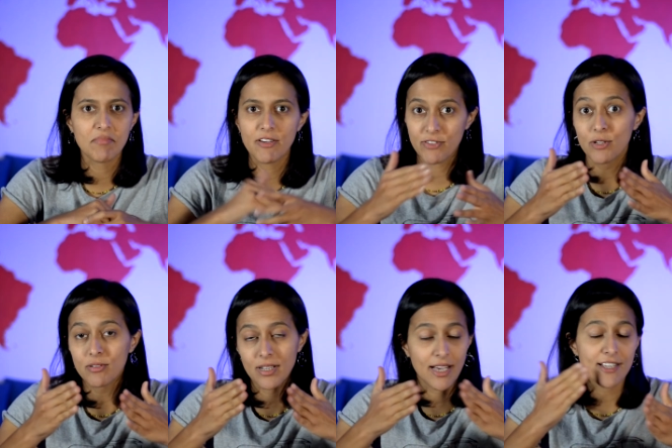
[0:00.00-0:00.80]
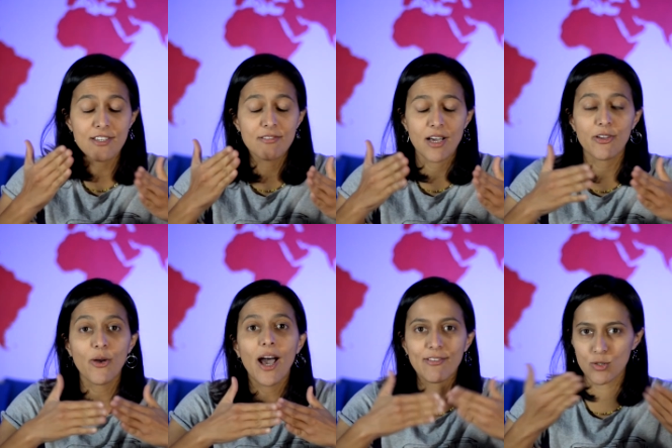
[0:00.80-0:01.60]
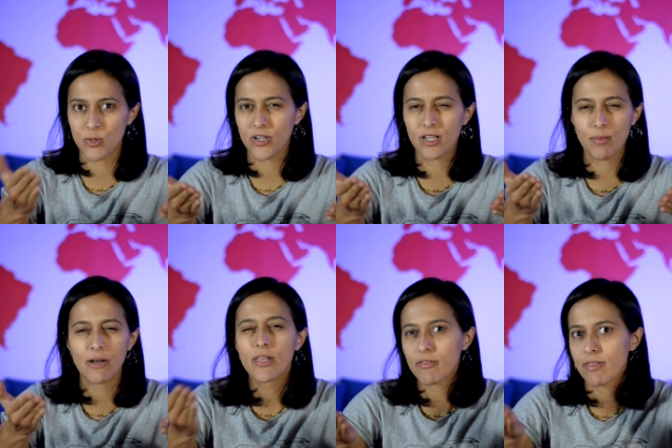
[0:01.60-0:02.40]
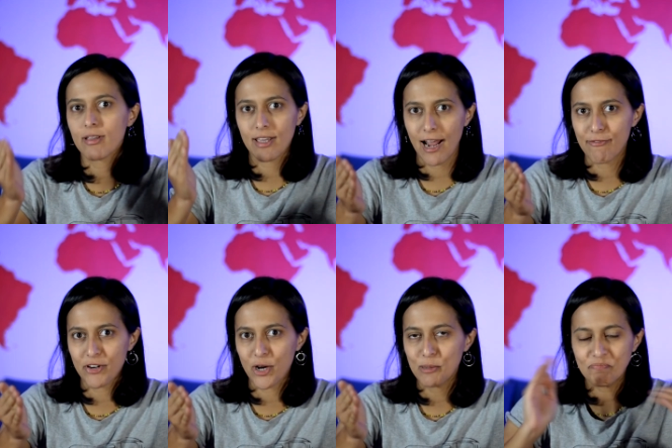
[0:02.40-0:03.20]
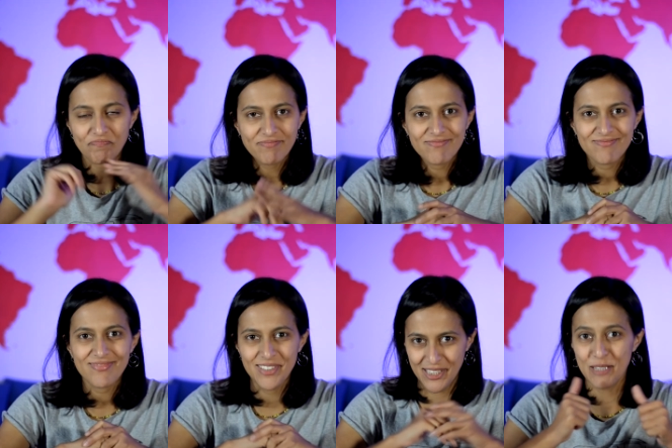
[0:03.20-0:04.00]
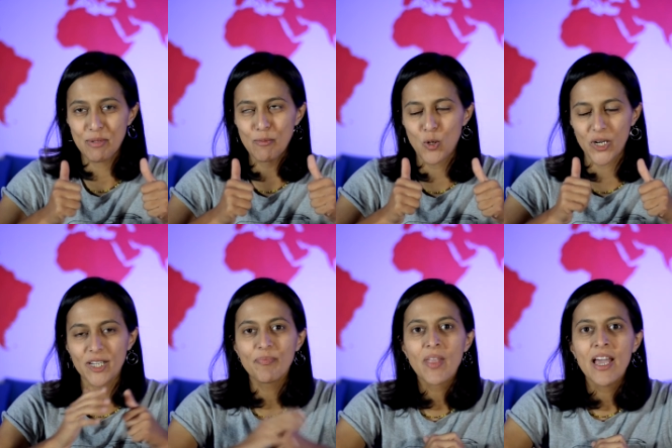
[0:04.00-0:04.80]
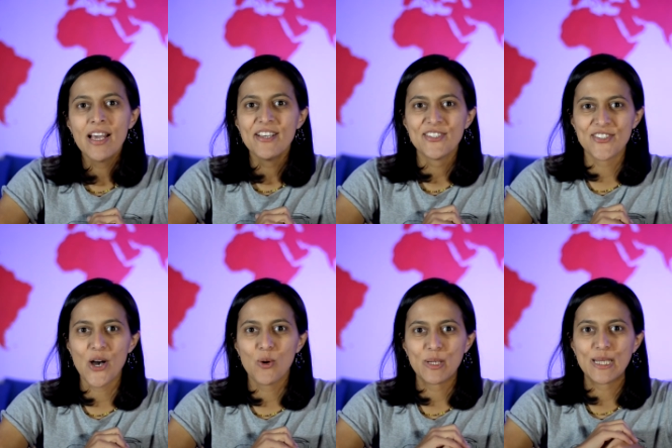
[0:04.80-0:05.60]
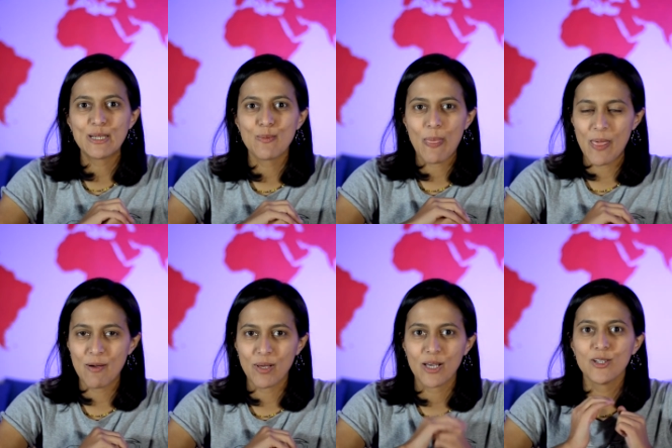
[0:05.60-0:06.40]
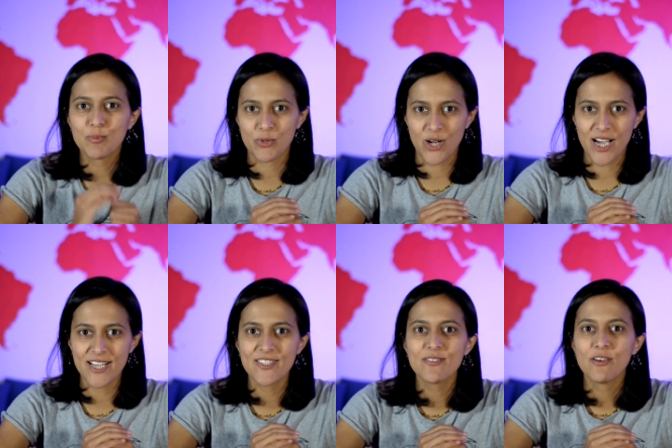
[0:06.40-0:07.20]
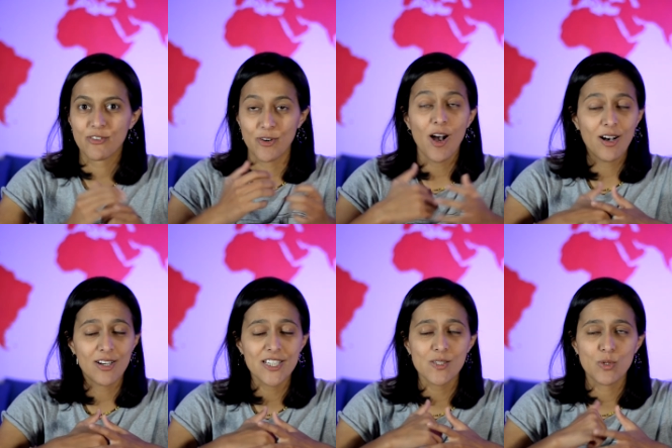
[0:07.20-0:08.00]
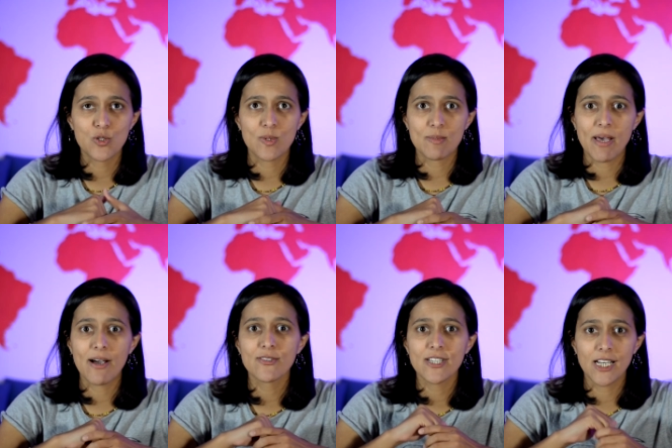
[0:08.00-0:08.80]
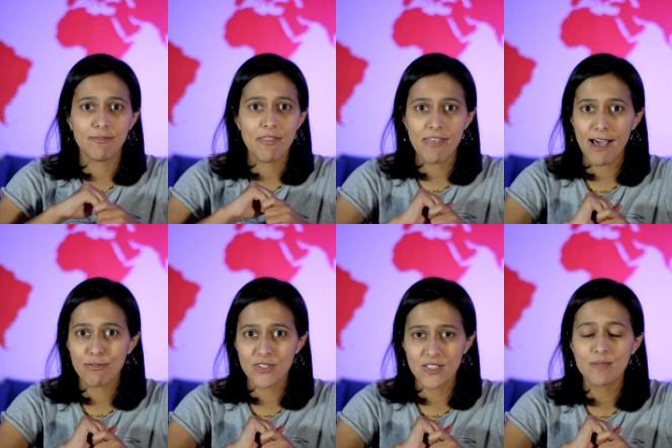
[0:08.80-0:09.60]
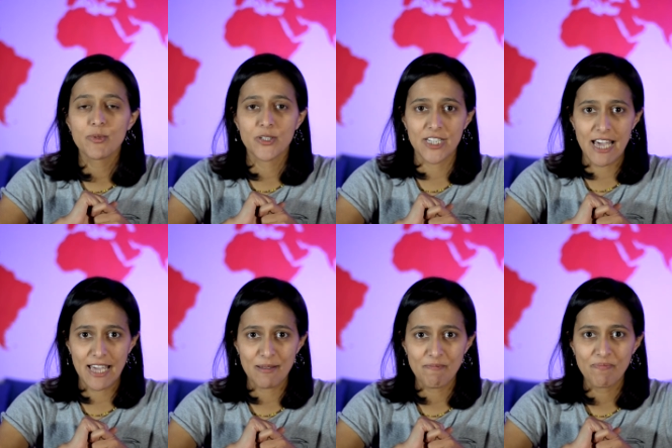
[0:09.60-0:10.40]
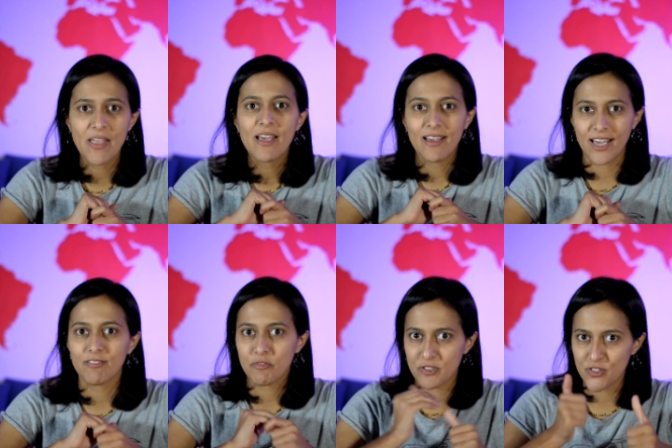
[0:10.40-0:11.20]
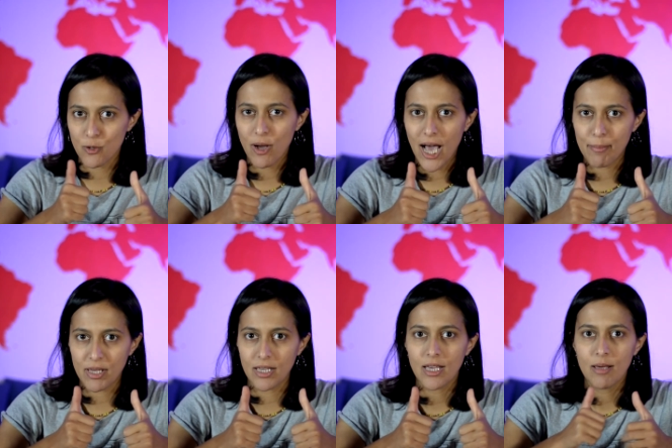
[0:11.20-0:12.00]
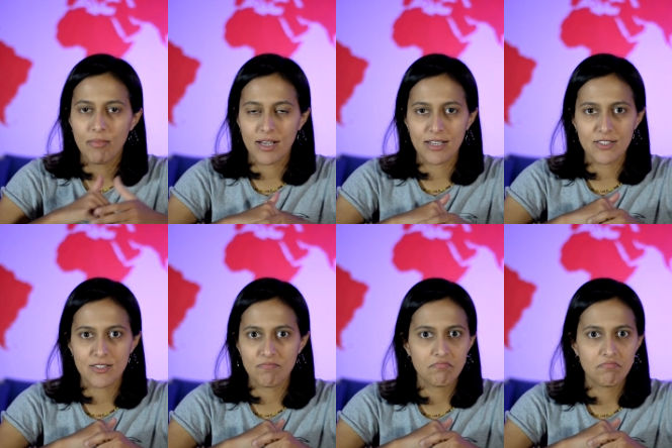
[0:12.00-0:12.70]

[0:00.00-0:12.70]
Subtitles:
as you know, you have to bargain about everything in Africa. It will work. So we dealt with them with a good price for us, which was about 11,000 per day. And we were so happy because